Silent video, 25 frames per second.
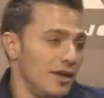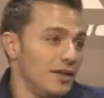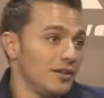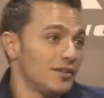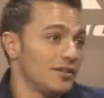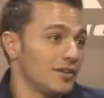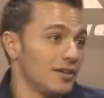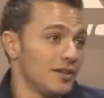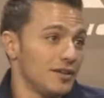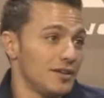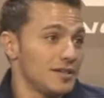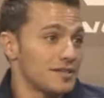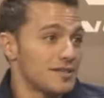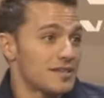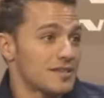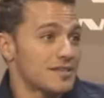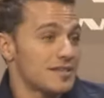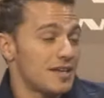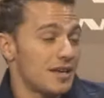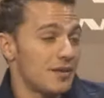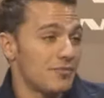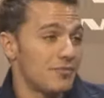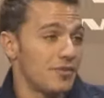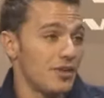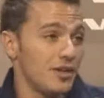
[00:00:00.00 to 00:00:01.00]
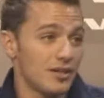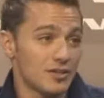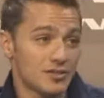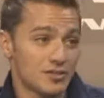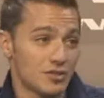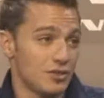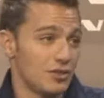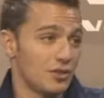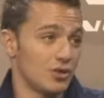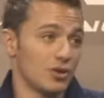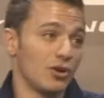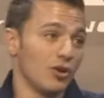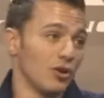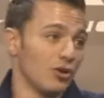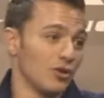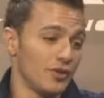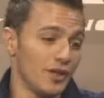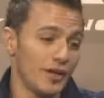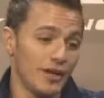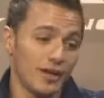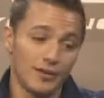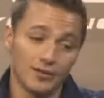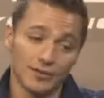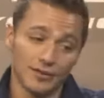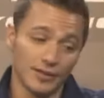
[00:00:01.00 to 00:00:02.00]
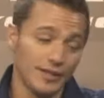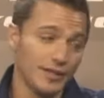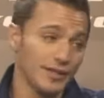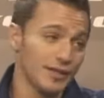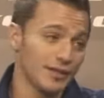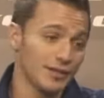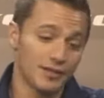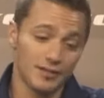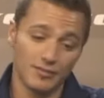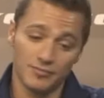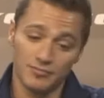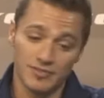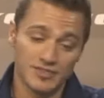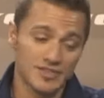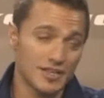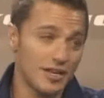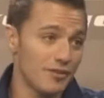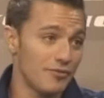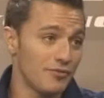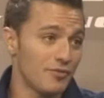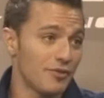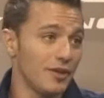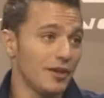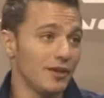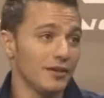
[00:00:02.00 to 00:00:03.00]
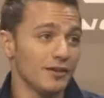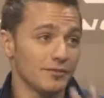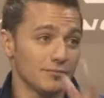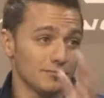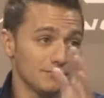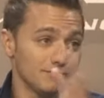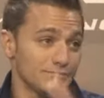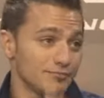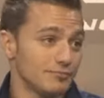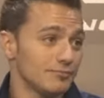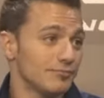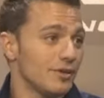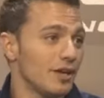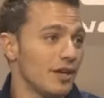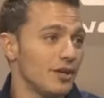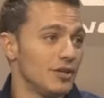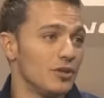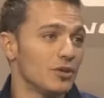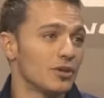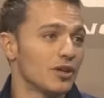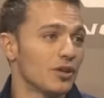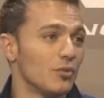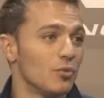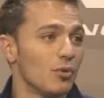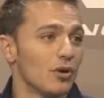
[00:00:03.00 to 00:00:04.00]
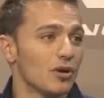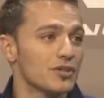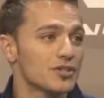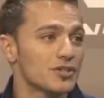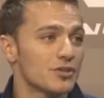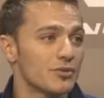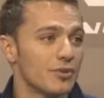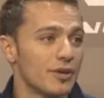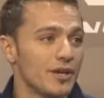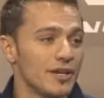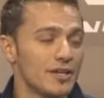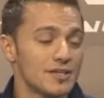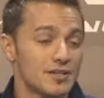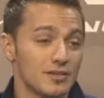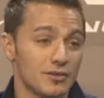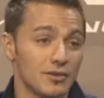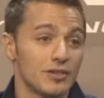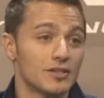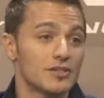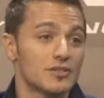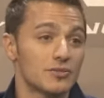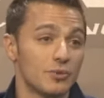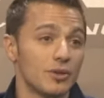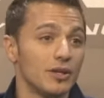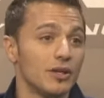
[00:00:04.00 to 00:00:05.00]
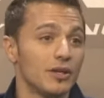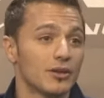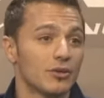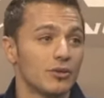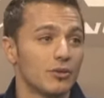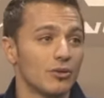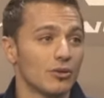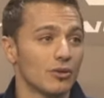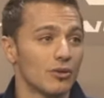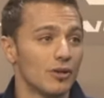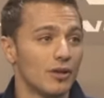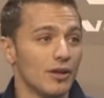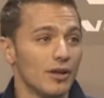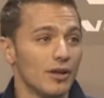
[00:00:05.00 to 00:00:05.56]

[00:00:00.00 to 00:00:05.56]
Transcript: internet is the same thing so you go there link same thing and you can watch the race so it's really cool